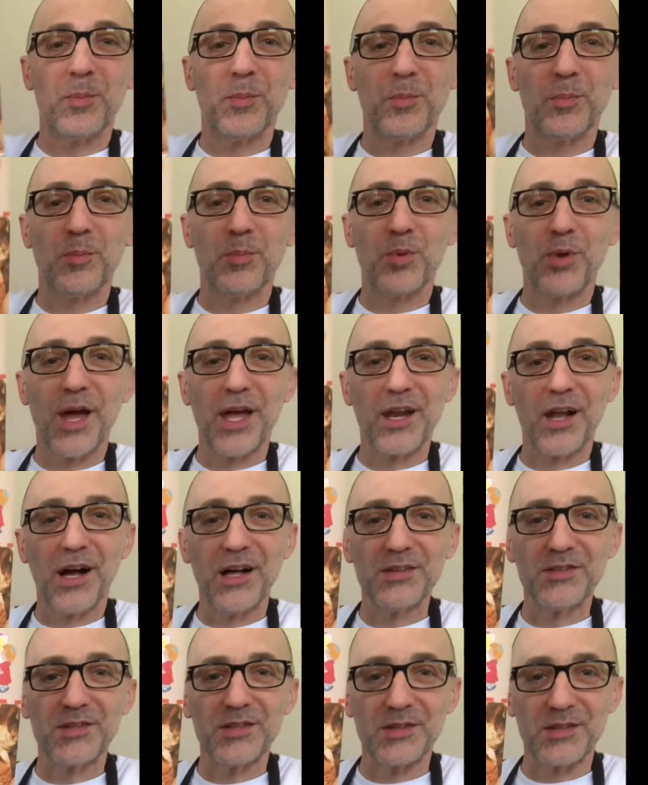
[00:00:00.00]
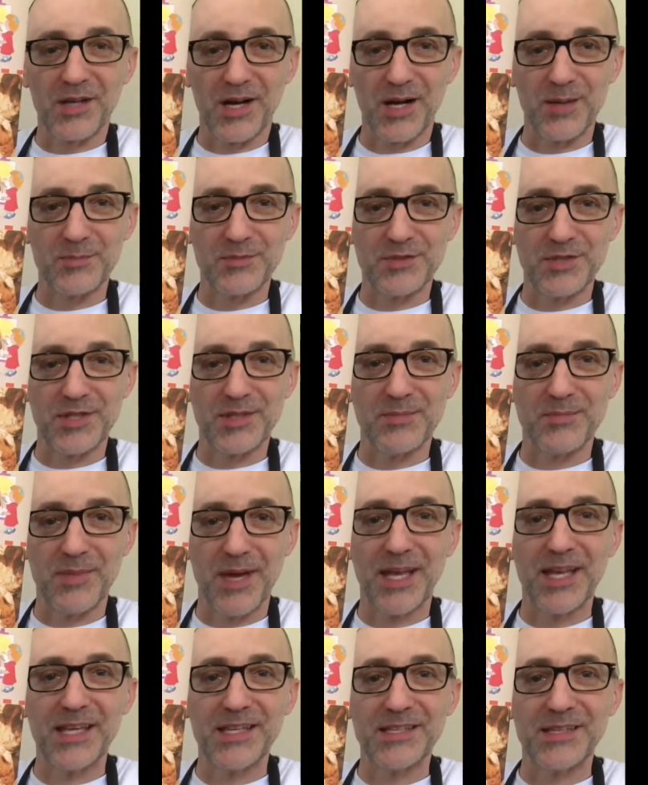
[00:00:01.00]
Bread also comes in
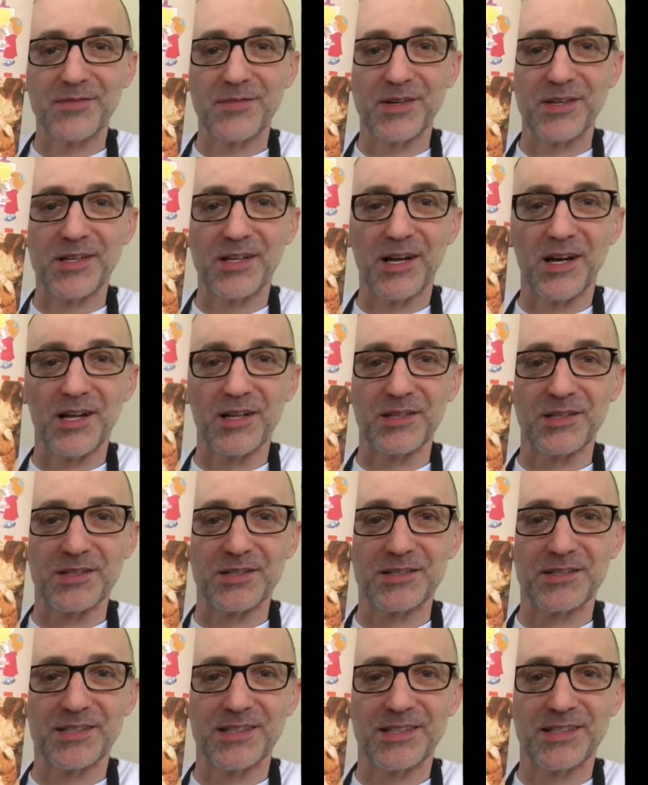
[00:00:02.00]
many different colors.